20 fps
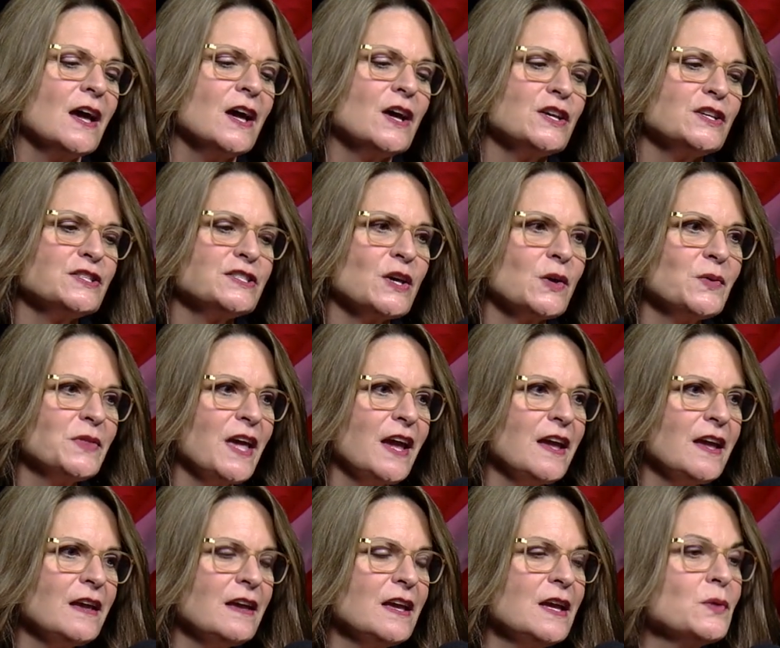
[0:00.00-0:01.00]
So
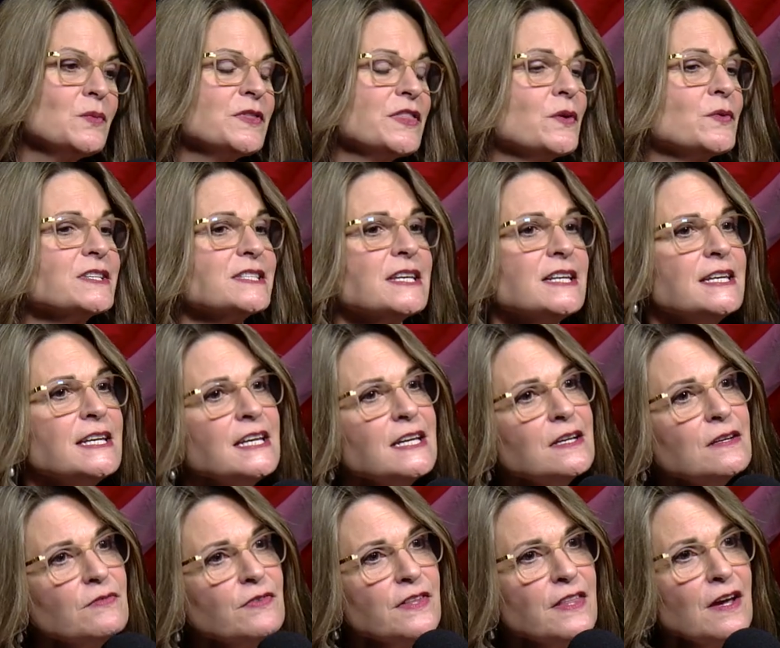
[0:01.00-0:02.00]
there was a need
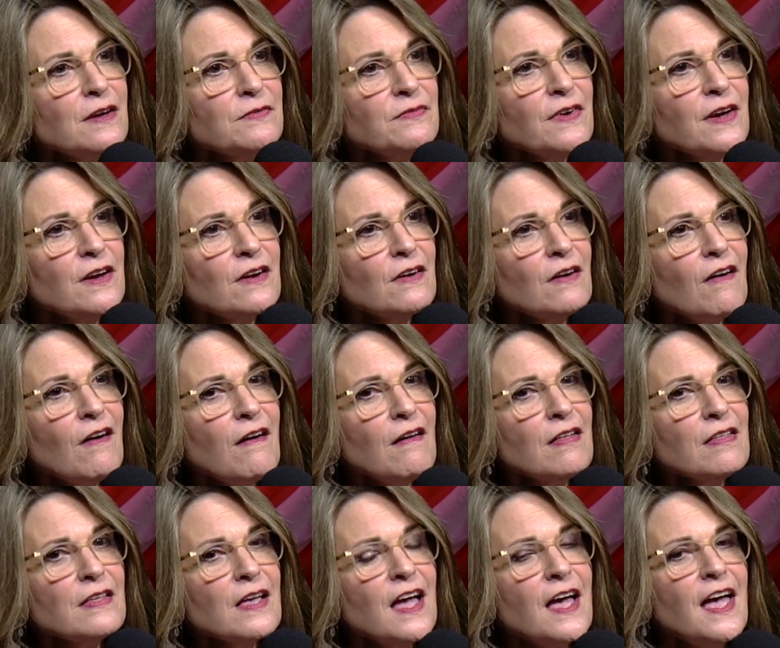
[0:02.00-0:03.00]
for that fire
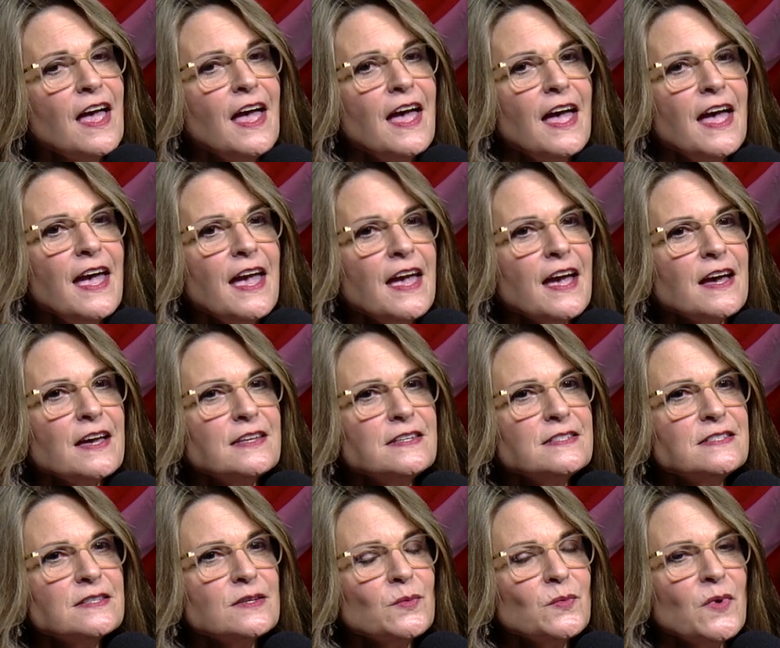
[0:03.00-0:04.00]
hall,
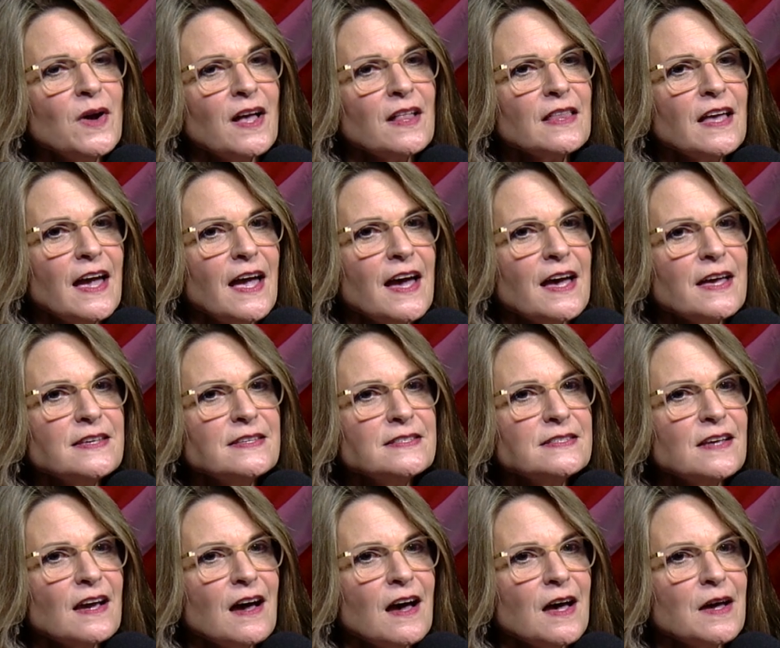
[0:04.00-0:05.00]
as well as
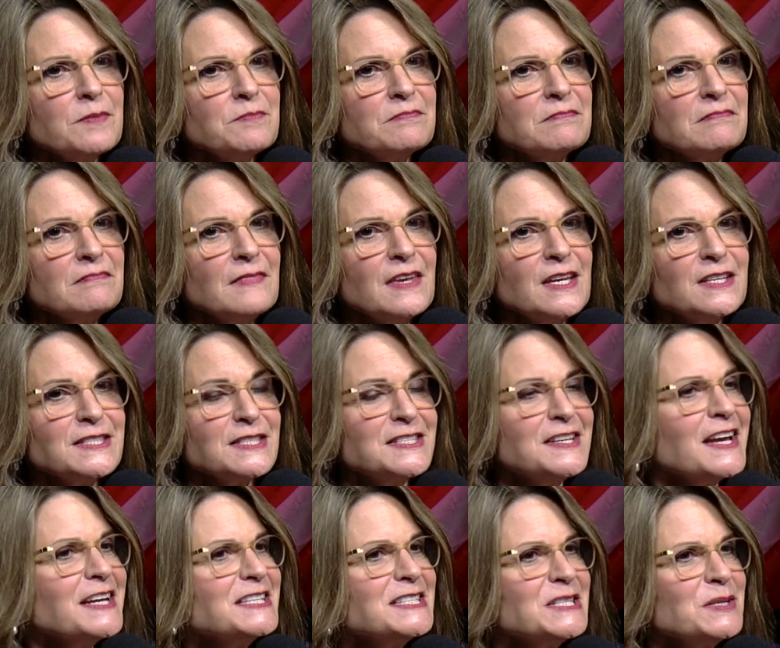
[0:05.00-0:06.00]
it's
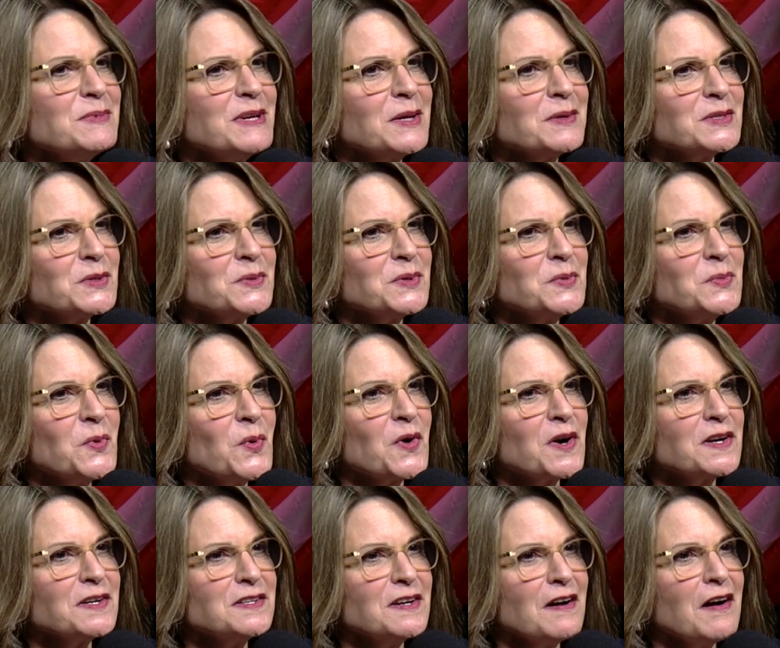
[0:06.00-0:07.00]
nice to be able to
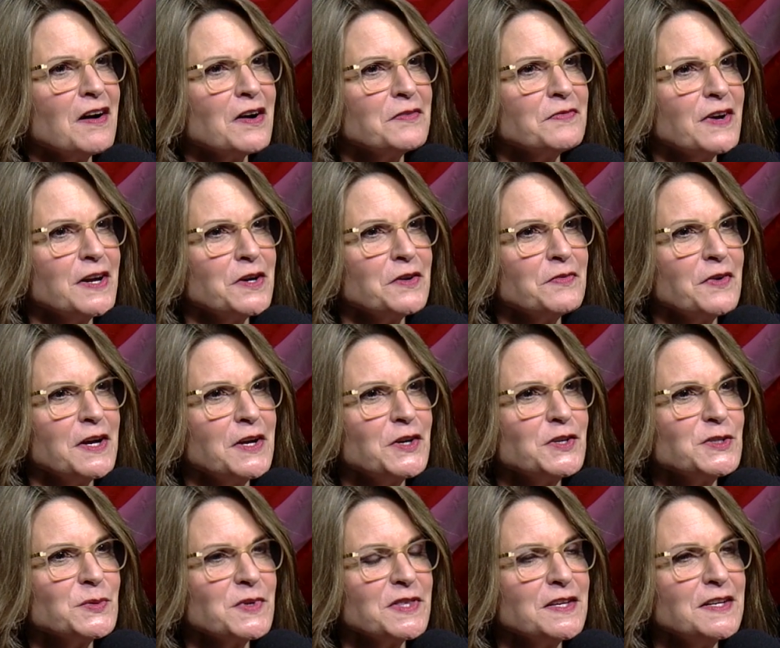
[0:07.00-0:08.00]
reward our
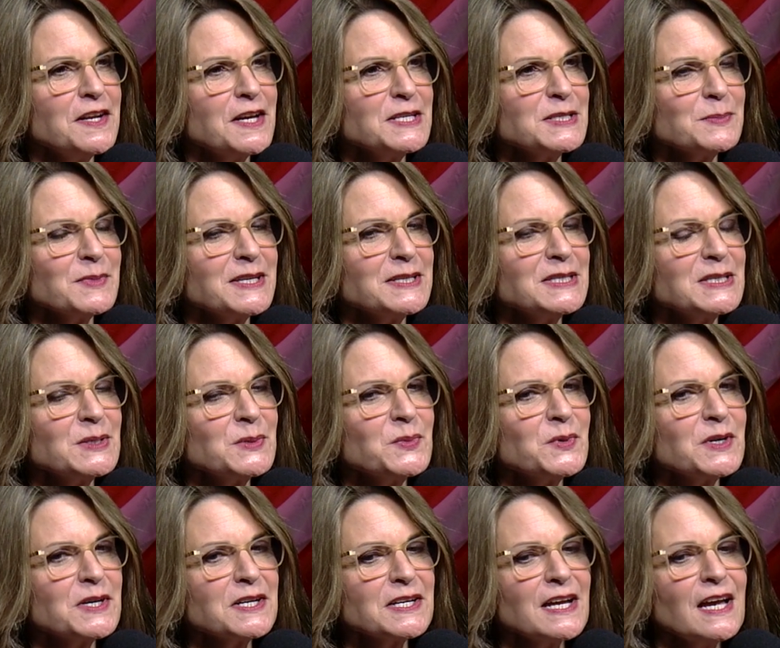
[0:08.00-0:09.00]
firefighters with a nice place to
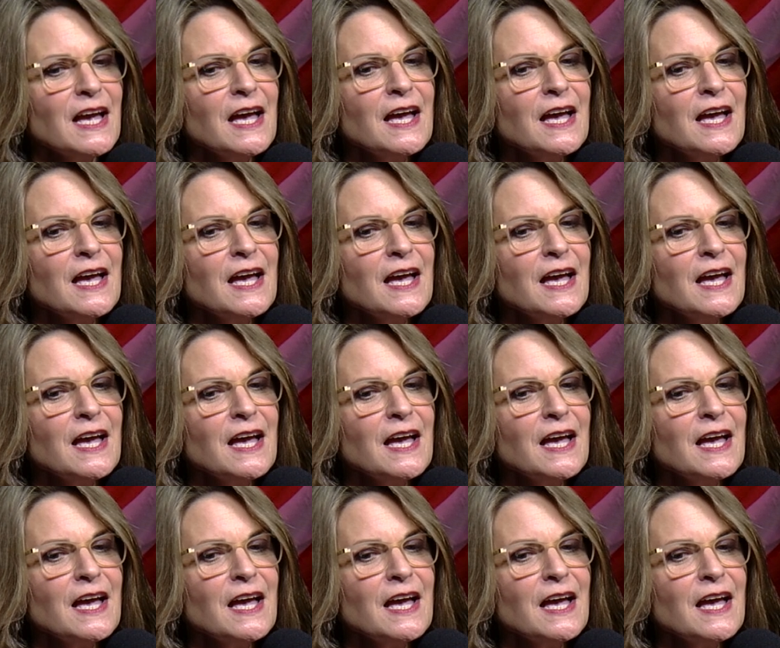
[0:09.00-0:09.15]
work.